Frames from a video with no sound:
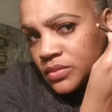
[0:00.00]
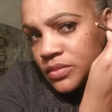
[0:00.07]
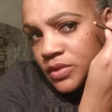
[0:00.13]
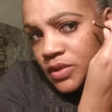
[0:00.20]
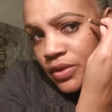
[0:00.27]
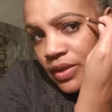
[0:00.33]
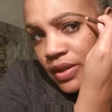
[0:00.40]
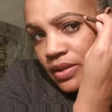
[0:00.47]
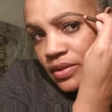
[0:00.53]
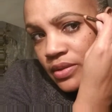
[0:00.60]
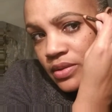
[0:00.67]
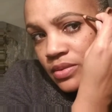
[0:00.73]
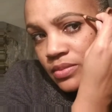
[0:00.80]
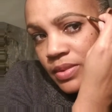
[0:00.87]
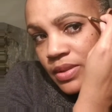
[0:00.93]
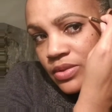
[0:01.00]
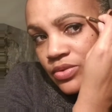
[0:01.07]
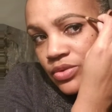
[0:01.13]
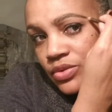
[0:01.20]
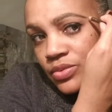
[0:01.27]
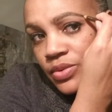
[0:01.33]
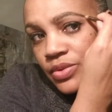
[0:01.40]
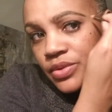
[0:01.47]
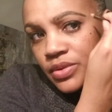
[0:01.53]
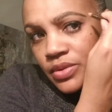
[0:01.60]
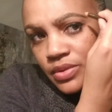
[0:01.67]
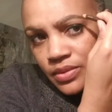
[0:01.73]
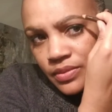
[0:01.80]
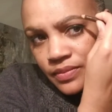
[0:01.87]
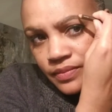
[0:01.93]
All right, let's make sure we're
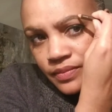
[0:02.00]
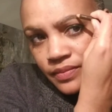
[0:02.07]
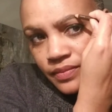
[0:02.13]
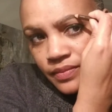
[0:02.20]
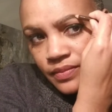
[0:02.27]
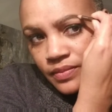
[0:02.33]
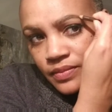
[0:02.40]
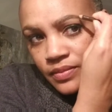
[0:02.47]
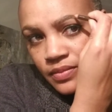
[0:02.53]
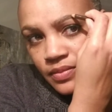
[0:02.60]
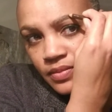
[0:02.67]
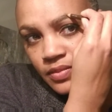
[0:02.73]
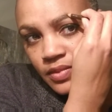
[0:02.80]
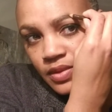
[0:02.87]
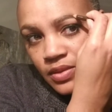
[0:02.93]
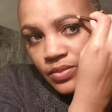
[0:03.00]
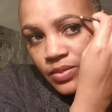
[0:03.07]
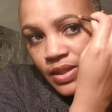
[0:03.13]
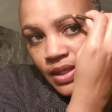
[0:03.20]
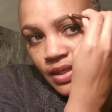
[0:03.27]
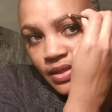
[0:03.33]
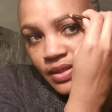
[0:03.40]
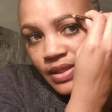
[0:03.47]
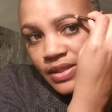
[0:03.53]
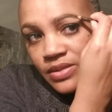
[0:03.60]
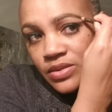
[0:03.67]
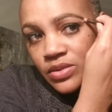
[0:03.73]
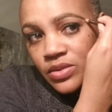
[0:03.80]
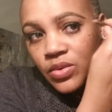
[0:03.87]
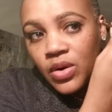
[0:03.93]
good. So we got a nice little